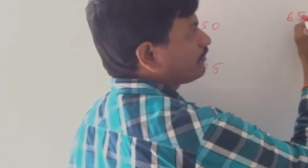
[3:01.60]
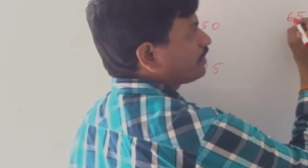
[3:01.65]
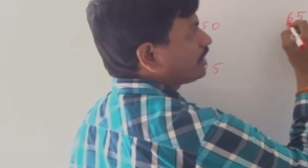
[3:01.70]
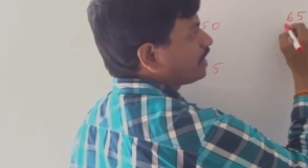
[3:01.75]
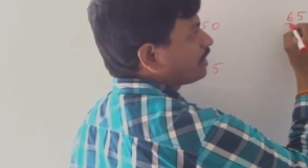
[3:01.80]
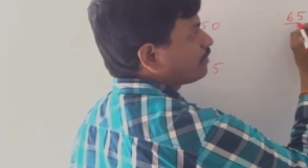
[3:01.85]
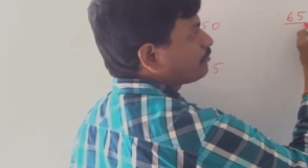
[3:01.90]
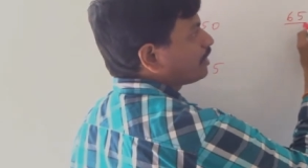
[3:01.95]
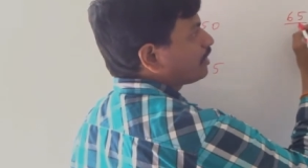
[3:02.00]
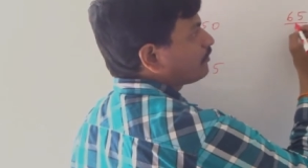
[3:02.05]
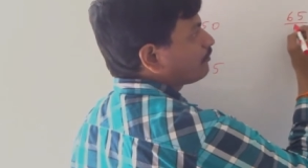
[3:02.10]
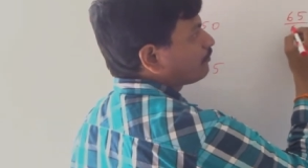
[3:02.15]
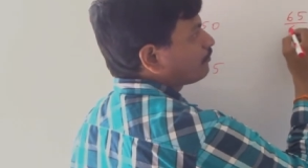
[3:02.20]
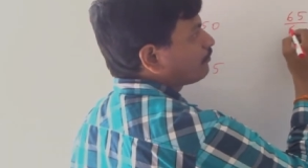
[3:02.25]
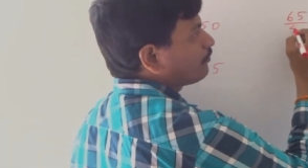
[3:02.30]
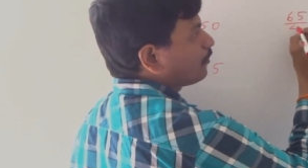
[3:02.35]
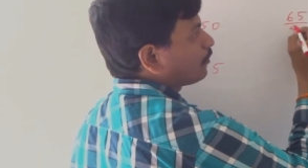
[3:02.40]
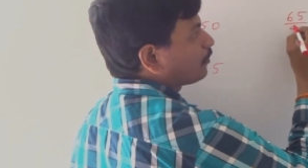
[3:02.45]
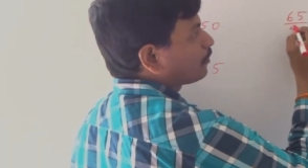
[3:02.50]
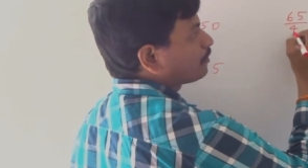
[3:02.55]
divided by
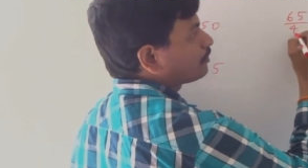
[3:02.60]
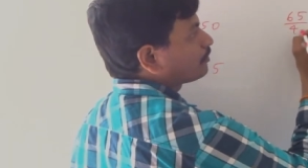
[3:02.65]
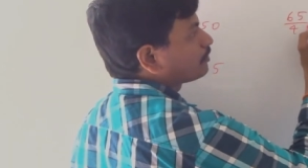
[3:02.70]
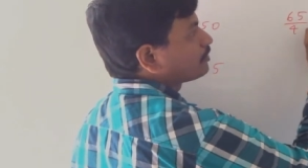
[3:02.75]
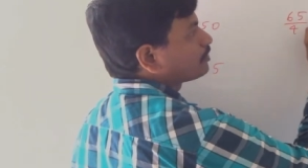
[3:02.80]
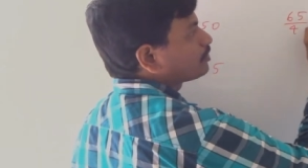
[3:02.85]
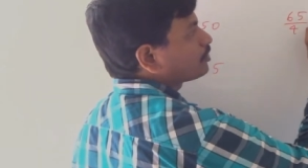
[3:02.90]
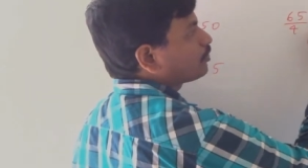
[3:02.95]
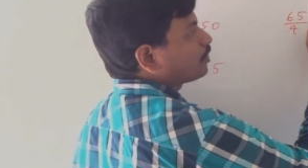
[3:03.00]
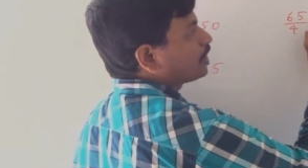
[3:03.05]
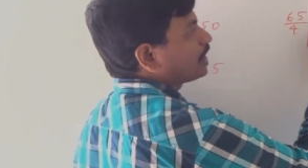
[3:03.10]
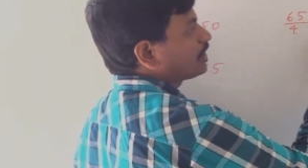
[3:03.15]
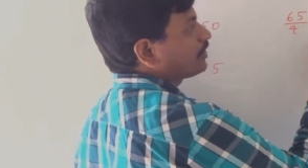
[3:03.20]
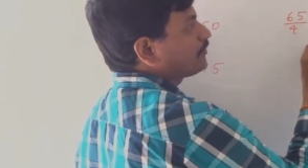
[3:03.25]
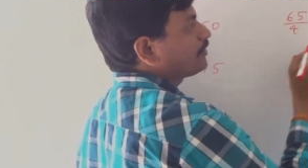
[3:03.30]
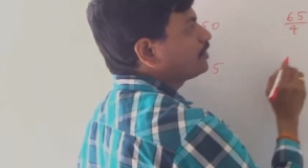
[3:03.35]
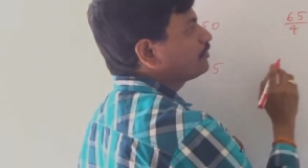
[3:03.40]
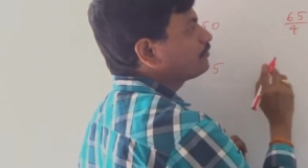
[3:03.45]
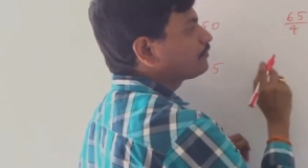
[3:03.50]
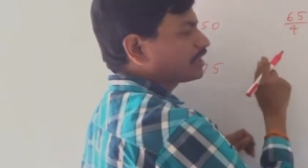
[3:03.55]
4. So how do
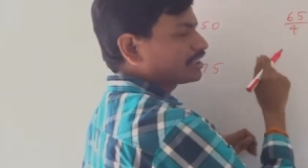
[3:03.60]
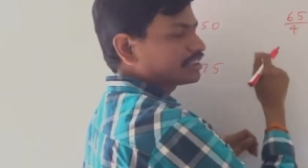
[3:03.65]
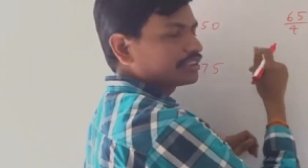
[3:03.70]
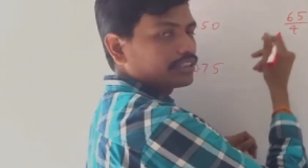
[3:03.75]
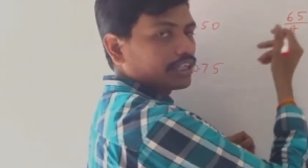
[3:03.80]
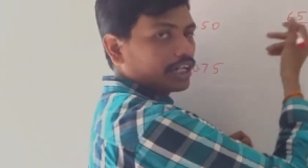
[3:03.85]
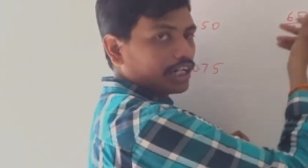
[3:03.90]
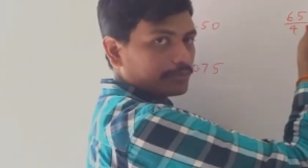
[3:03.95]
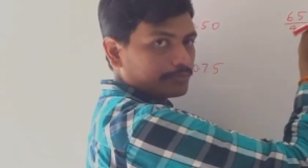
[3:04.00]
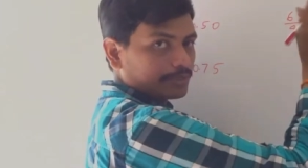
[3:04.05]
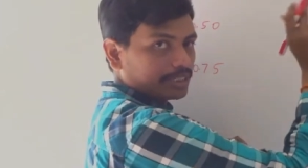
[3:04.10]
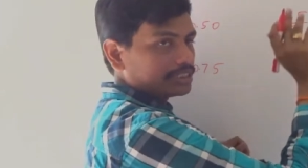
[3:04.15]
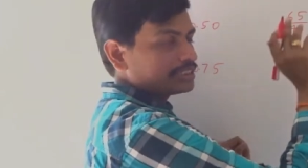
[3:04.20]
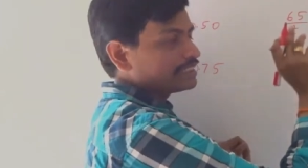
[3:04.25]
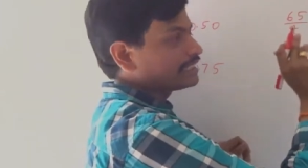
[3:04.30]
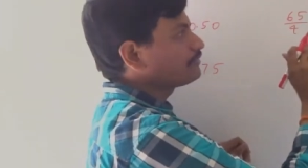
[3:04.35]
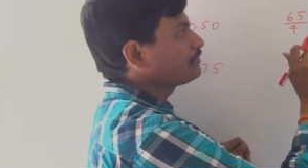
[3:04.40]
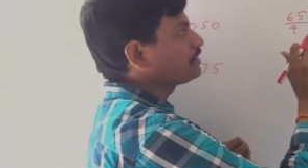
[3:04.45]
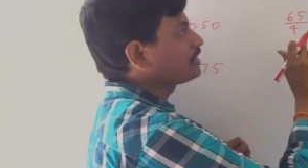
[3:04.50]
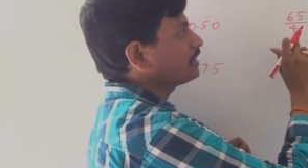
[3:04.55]
we do? First normal
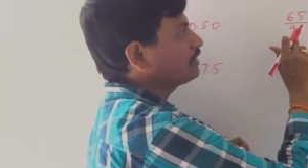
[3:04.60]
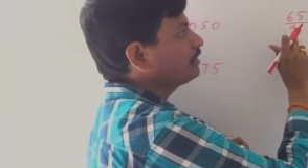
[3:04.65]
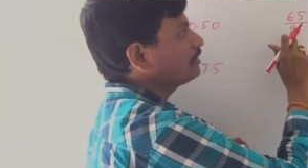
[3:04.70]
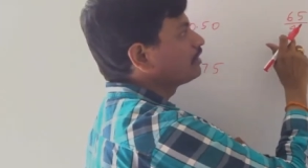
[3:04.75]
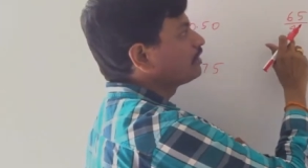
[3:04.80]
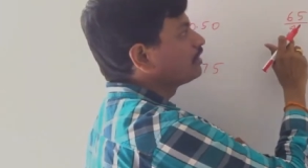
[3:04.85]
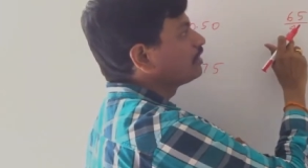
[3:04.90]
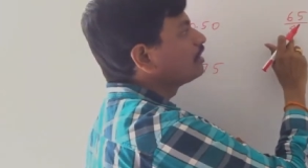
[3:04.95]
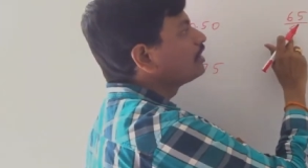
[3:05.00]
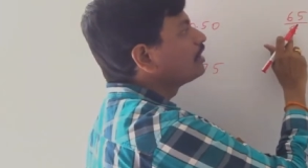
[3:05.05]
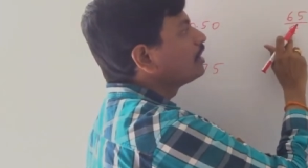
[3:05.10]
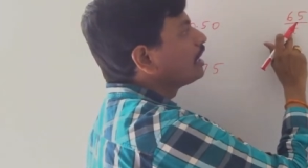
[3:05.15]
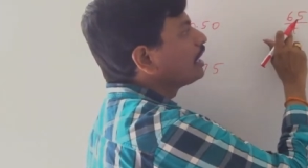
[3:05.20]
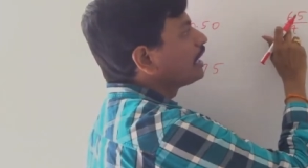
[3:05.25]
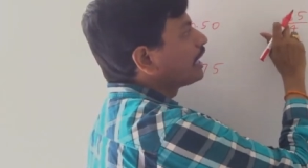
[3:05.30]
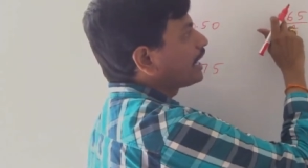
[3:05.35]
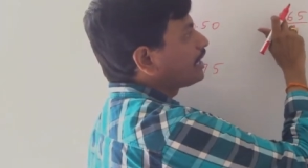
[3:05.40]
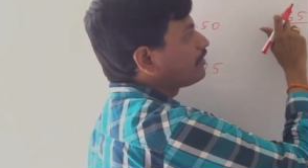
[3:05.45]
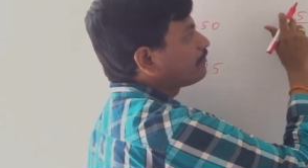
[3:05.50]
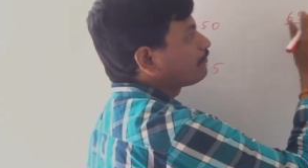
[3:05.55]
division,
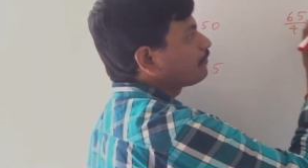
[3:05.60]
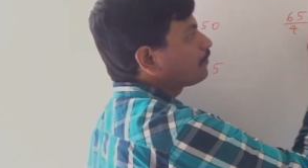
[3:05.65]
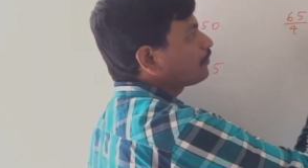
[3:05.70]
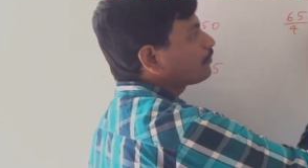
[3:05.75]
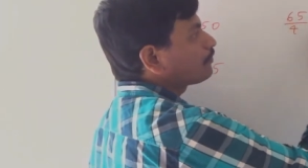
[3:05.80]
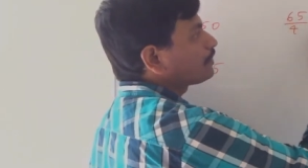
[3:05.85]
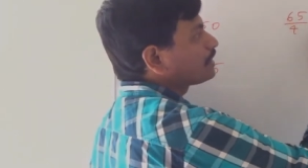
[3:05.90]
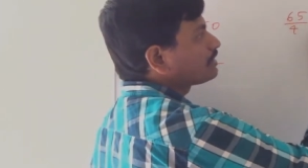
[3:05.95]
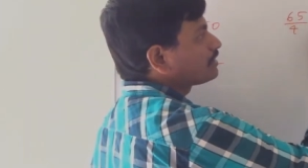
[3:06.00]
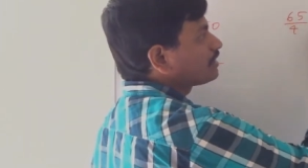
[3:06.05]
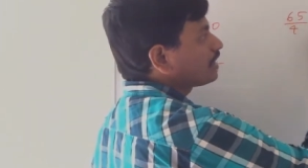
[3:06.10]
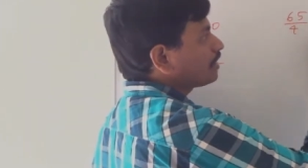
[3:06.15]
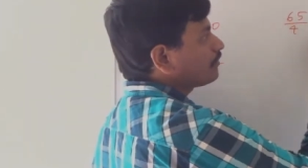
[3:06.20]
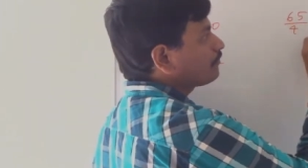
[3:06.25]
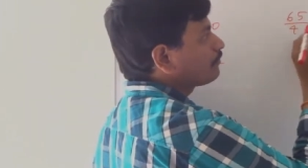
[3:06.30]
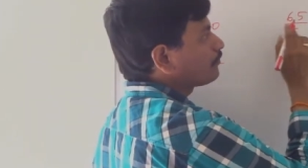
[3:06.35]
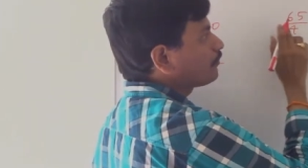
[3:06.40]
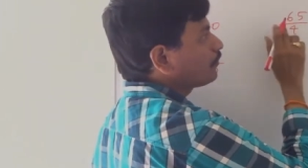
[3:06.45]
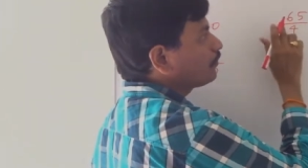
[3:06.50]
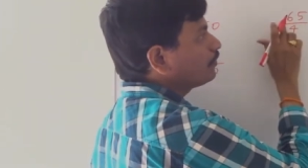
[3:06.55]
and 4 1s are
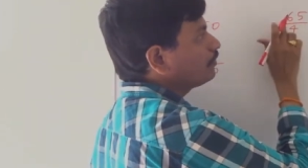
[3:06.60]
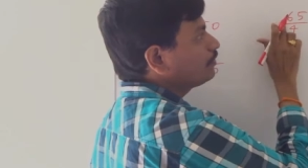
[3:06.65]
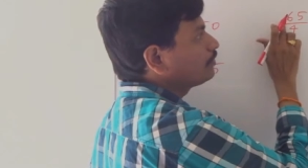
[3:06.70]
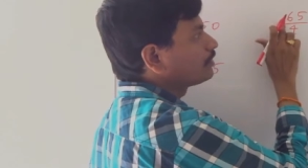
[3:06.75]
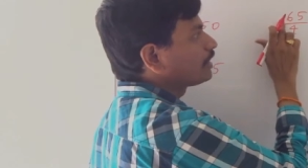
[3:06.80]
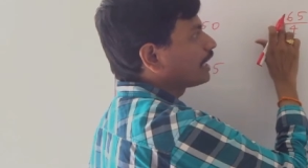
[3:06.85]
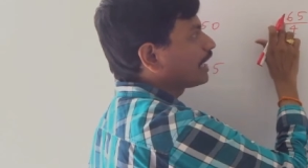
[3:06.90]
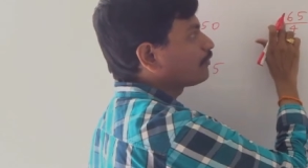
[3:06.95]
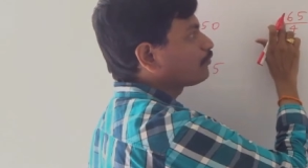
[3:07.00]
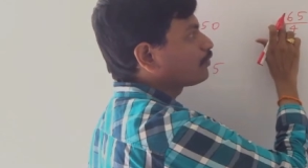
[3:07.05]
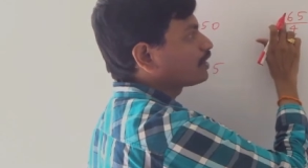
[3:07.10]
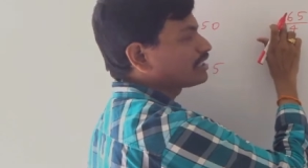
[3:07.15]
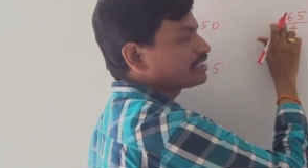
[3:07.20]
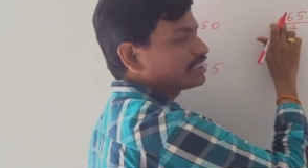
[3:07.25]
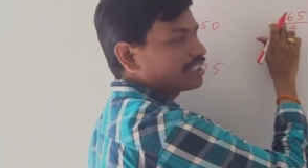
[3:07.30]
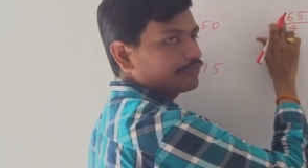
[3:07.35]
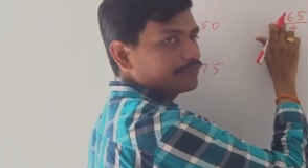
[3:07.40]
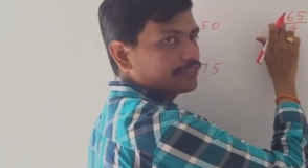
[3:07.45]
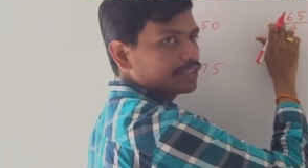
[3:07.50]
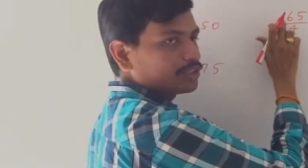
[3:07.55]
4 and what
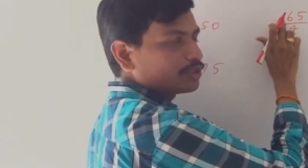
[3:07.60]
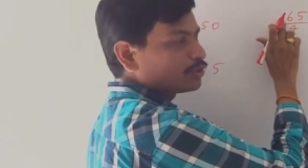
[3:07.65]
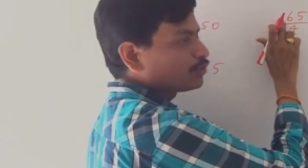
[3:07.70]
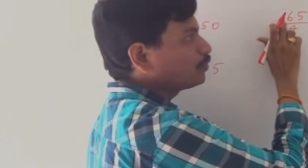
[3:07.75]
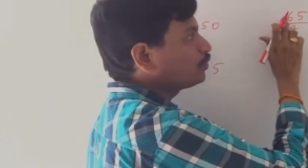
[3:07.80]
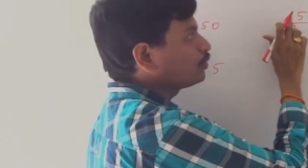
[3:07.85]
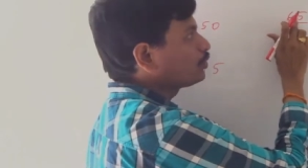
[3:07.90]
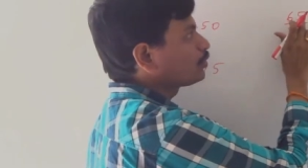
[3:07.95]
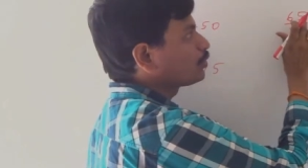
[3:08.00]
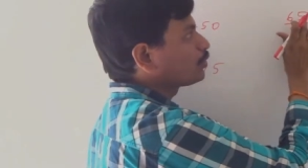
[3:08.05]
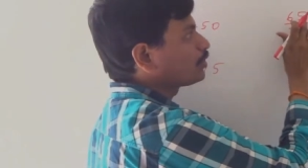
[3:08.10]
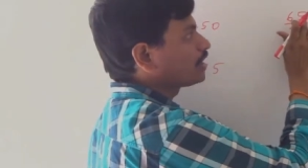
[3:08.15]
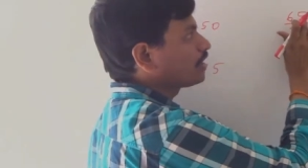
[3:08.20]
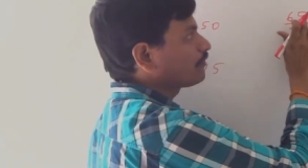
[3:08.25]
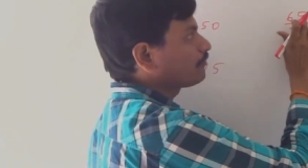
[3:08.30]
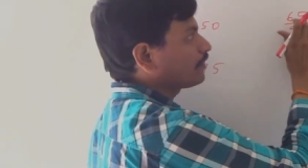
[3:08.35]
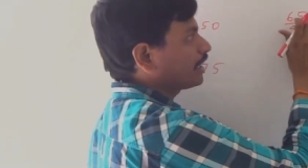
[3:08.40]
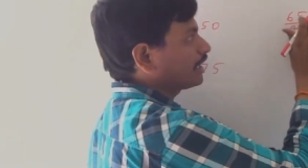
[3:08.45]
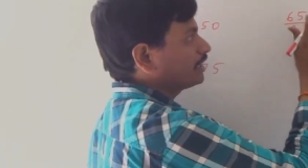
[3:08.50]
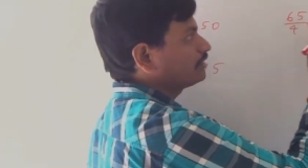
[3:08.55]
is left? 2,
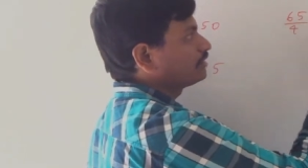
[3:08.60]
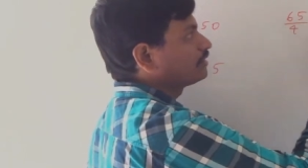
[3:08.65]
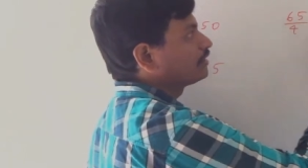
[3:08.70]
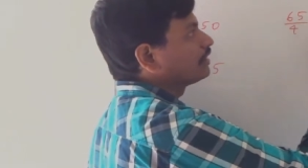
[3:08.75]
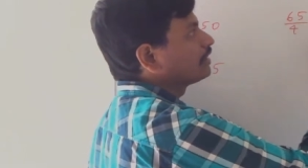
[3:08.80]
25.